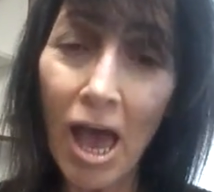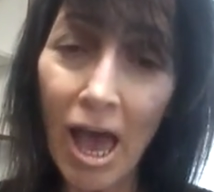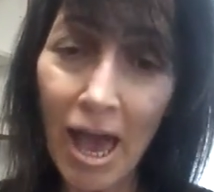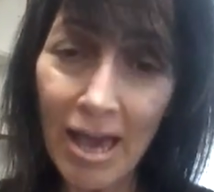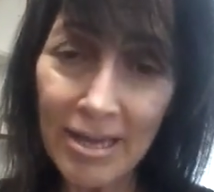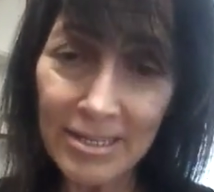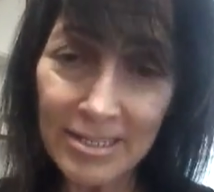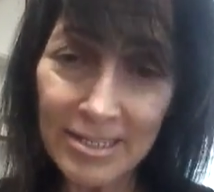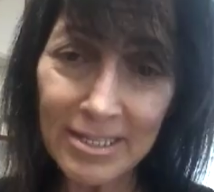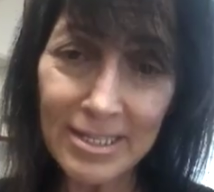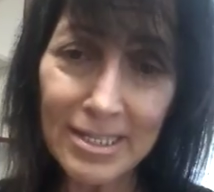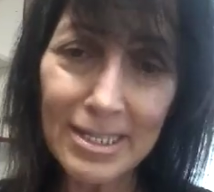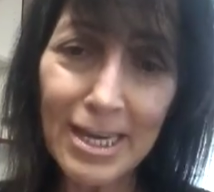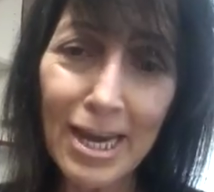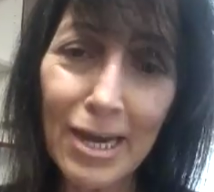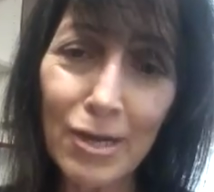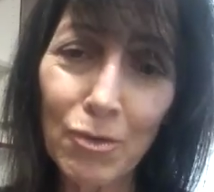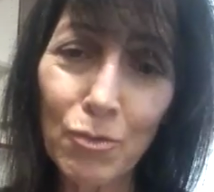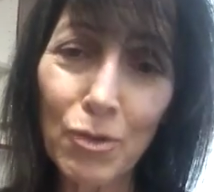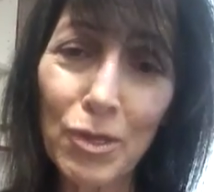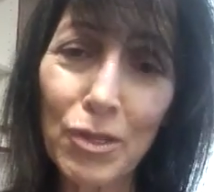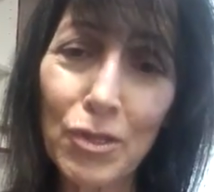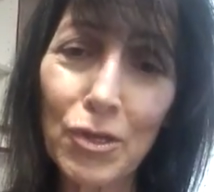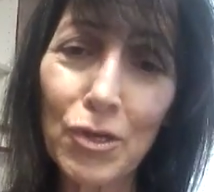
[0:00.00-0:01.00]
I
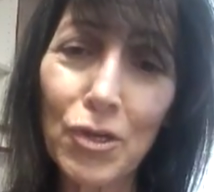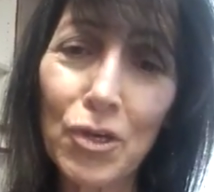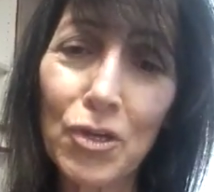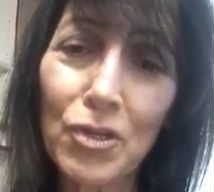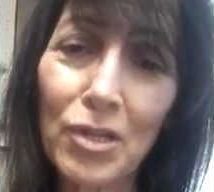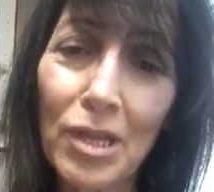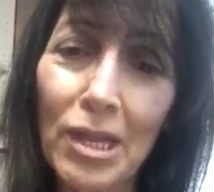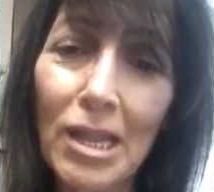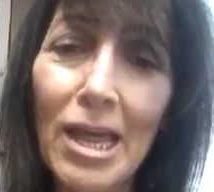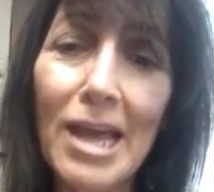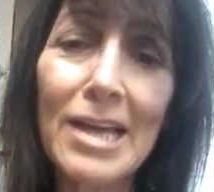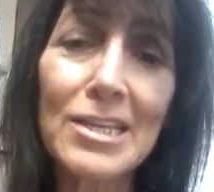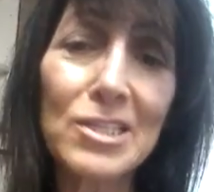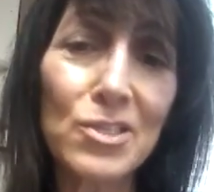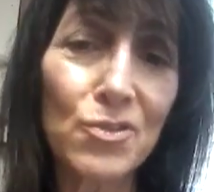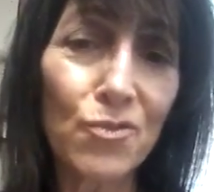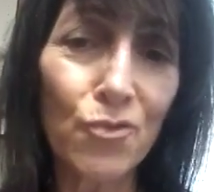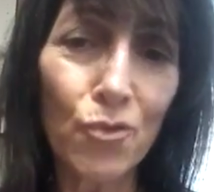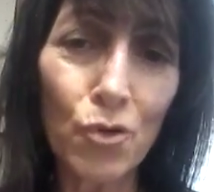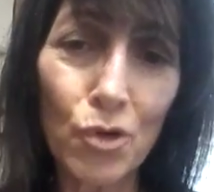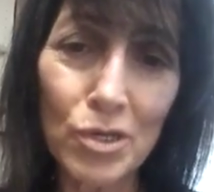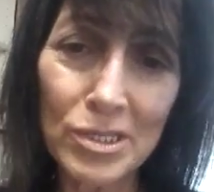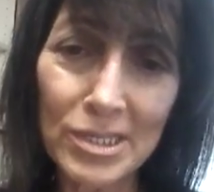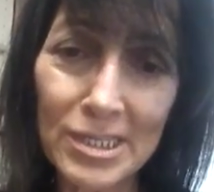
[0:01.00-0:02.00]
stayed with her the
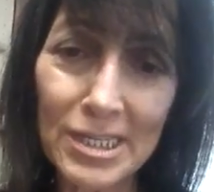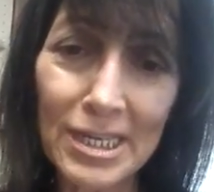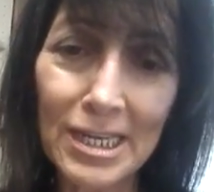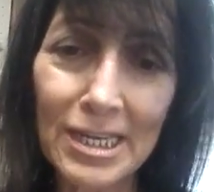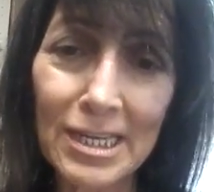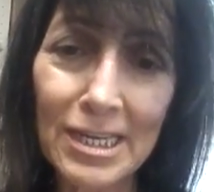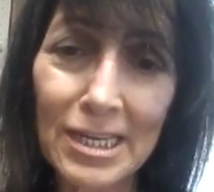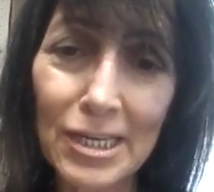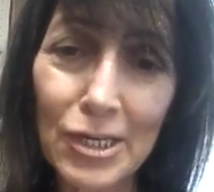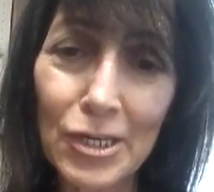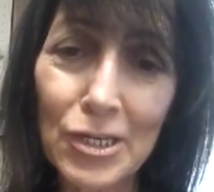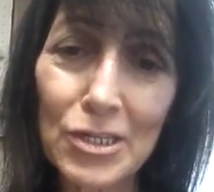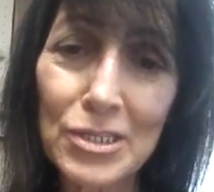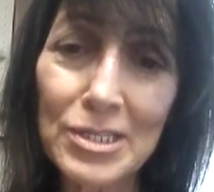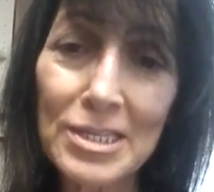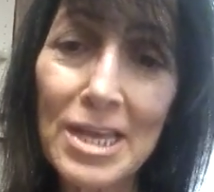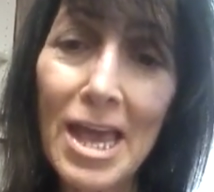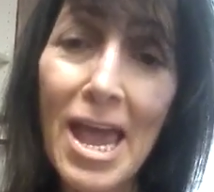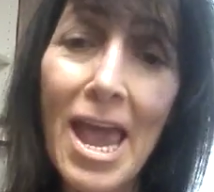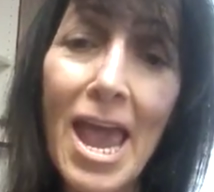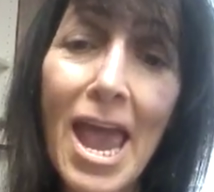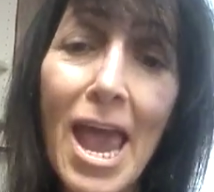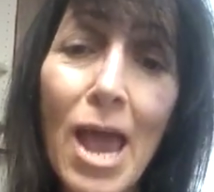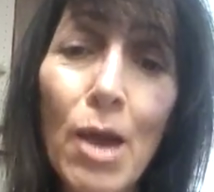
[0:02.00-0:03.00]
last 14 years,
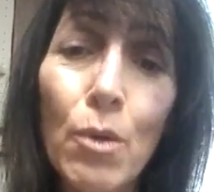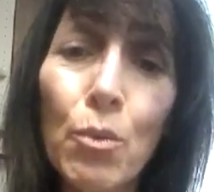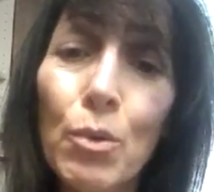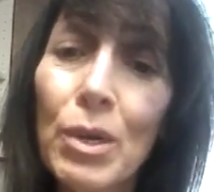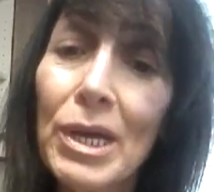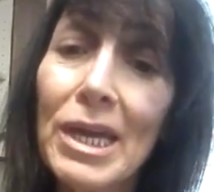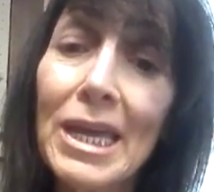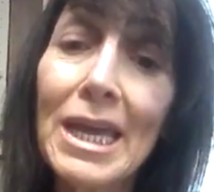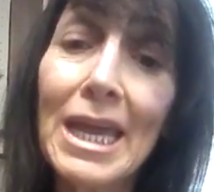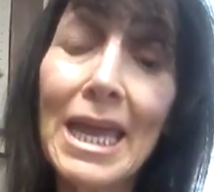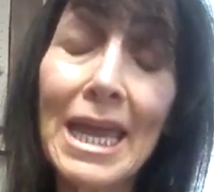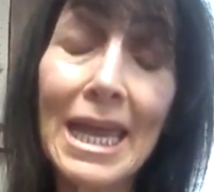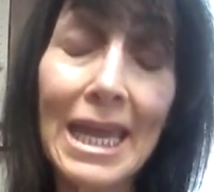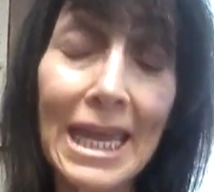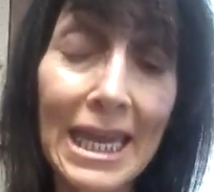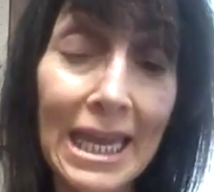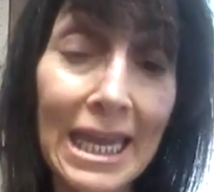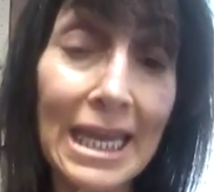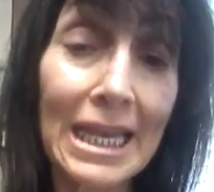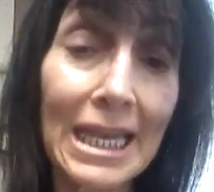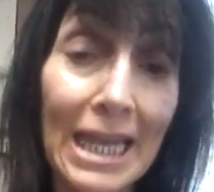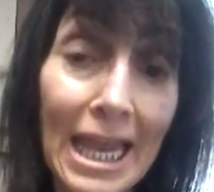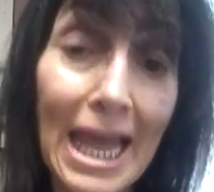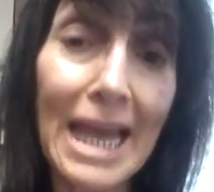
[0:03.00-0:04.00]
and we
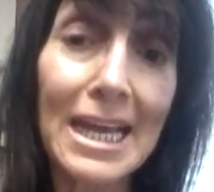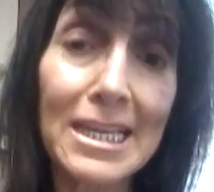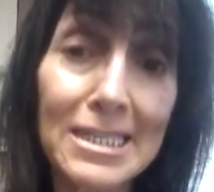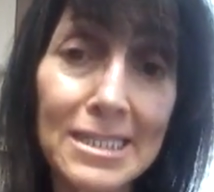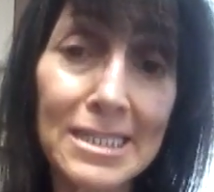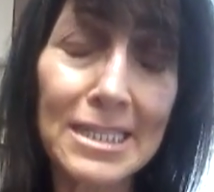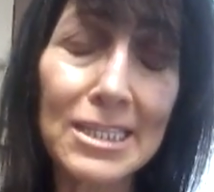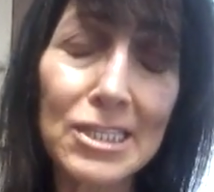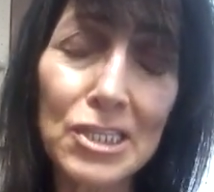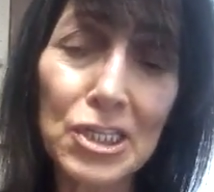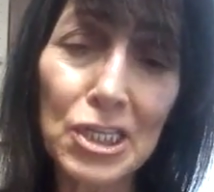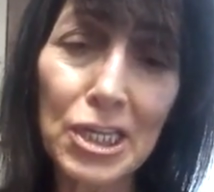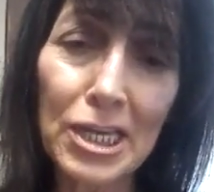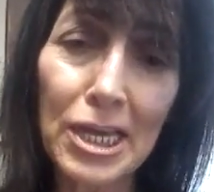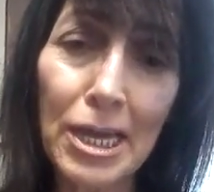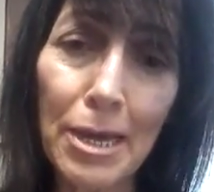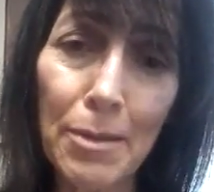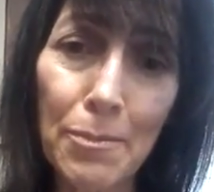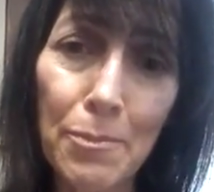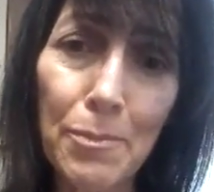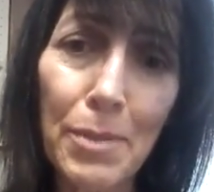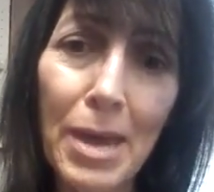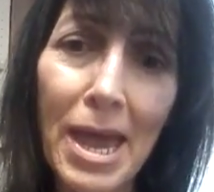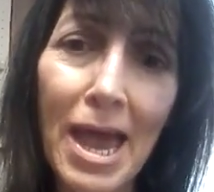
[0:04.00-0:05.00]
elected to
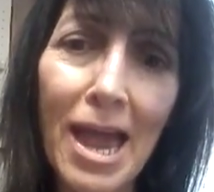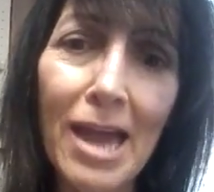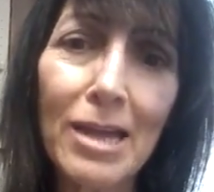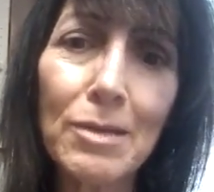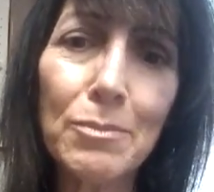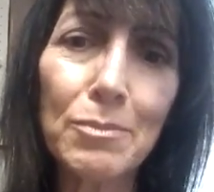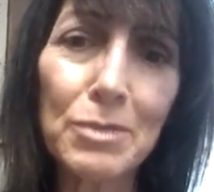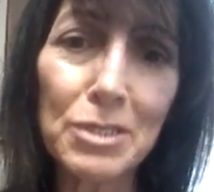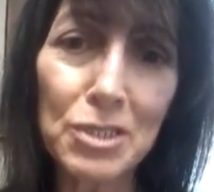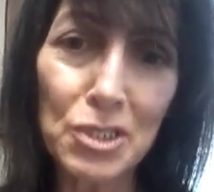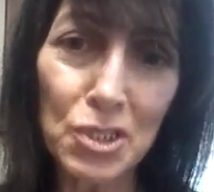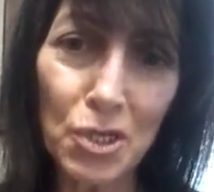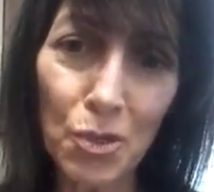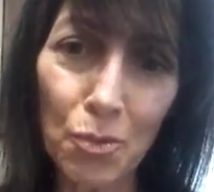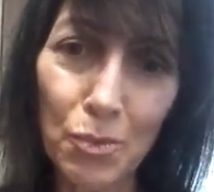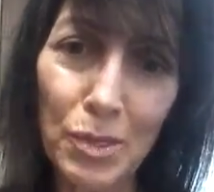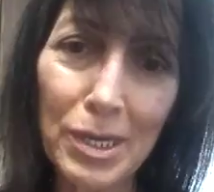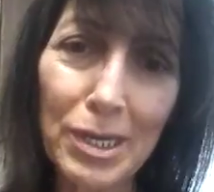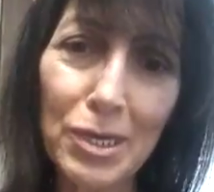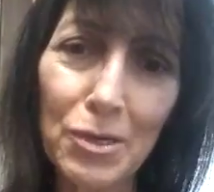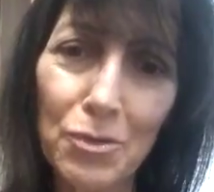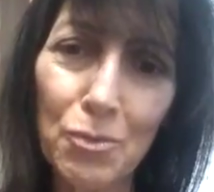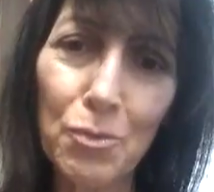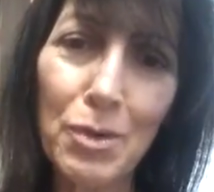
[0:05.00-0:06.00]
come back so we
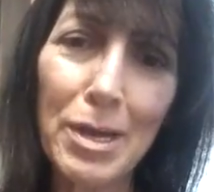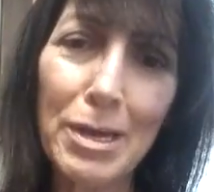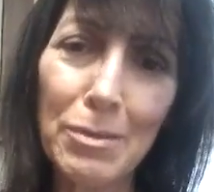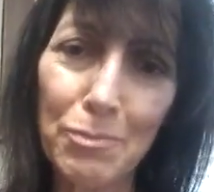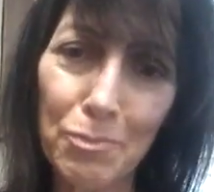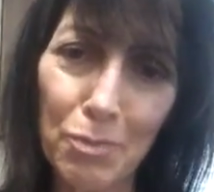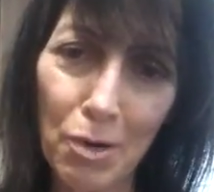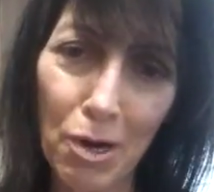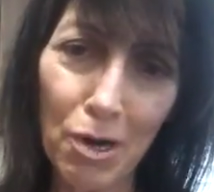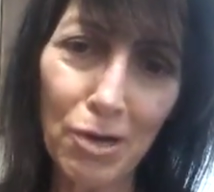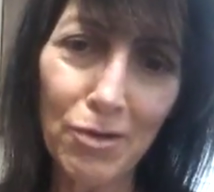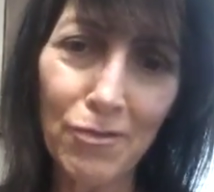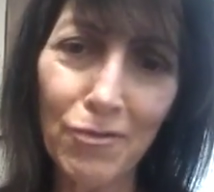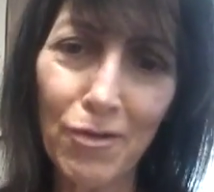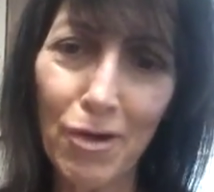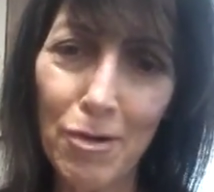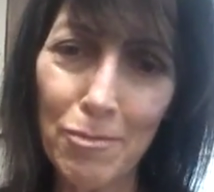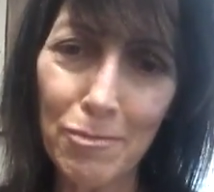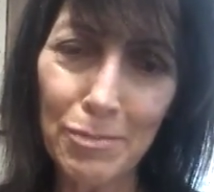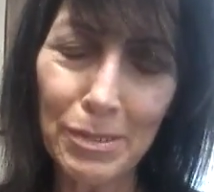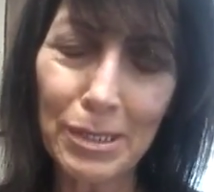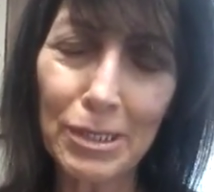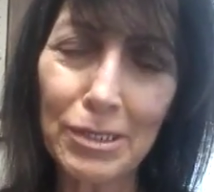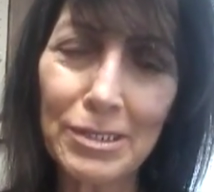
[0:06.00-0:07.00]
can rent part of our
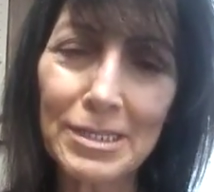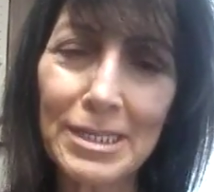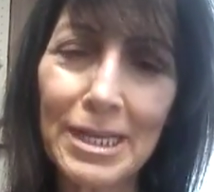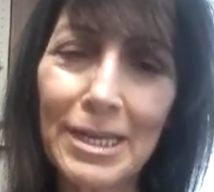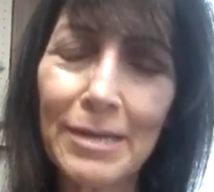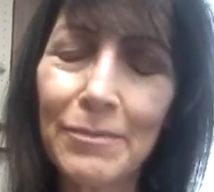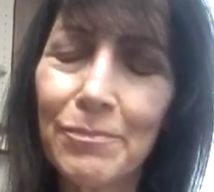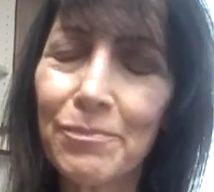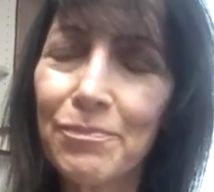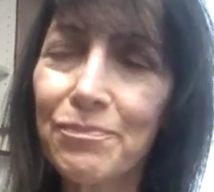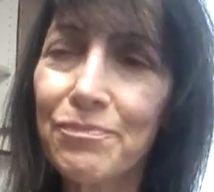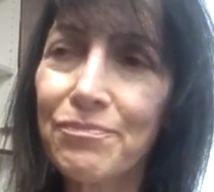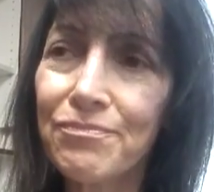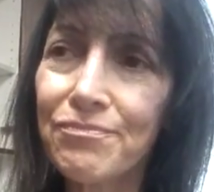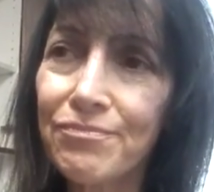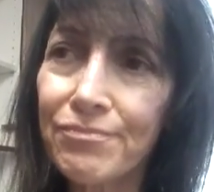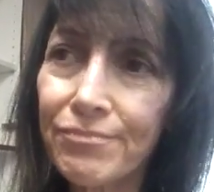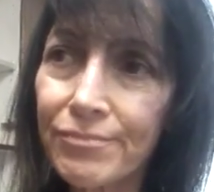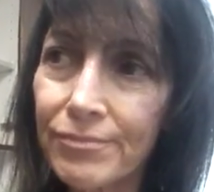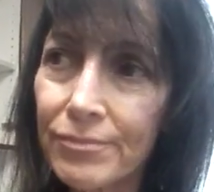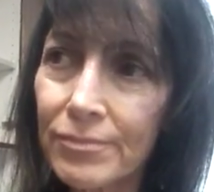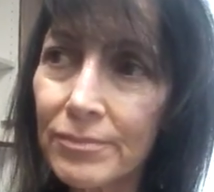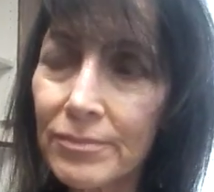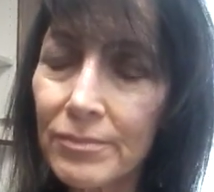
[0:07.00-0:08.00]
building.
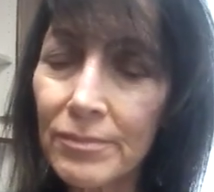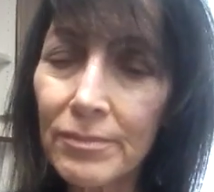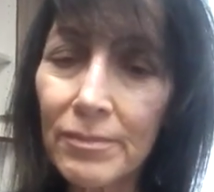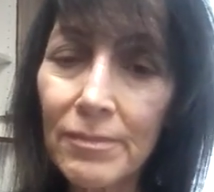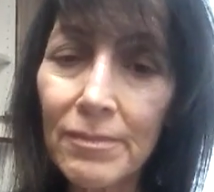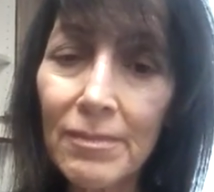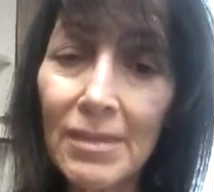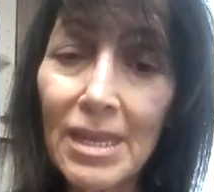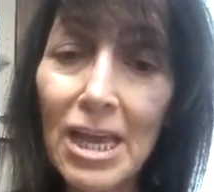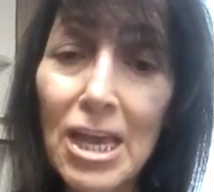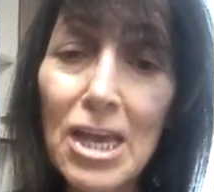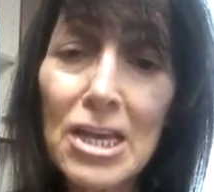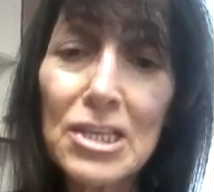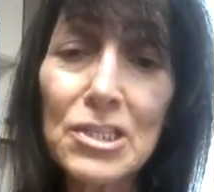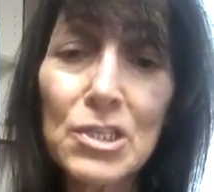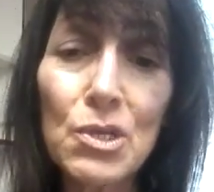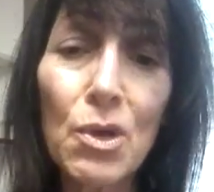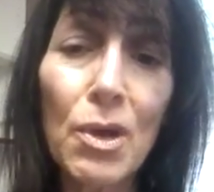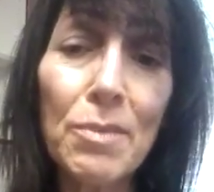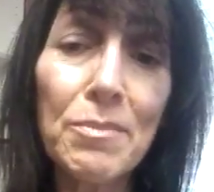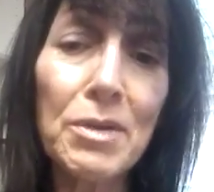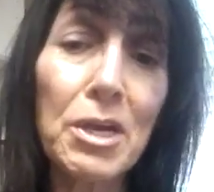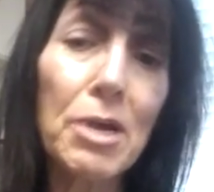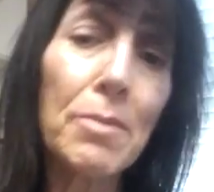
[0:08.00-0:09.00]

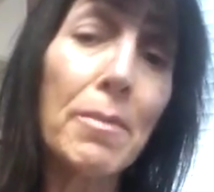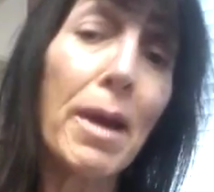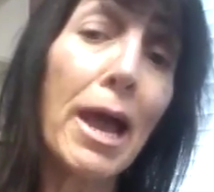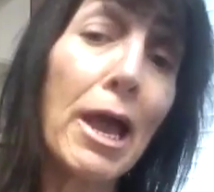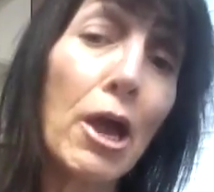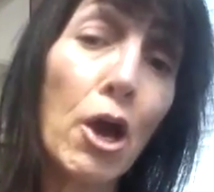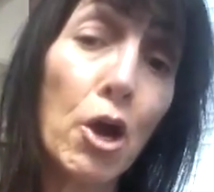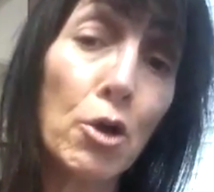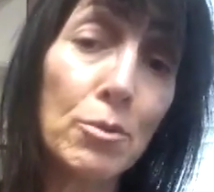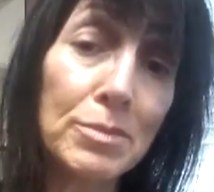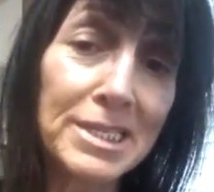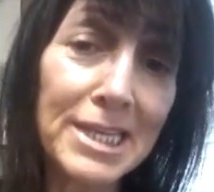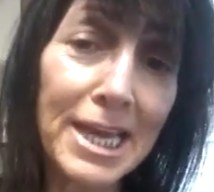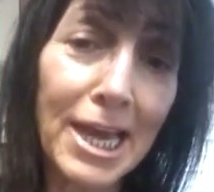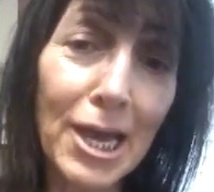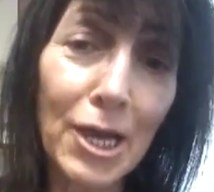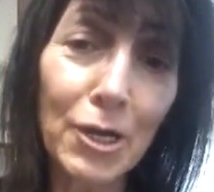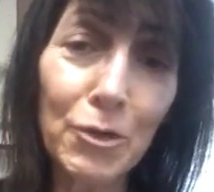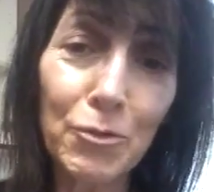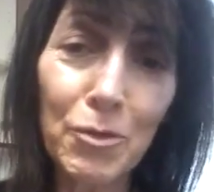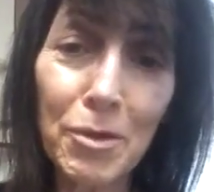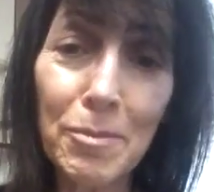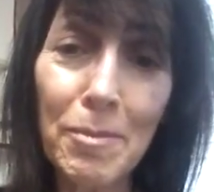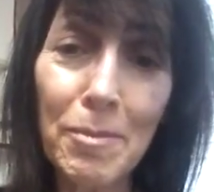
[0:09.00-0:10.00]
So I'm near my hometown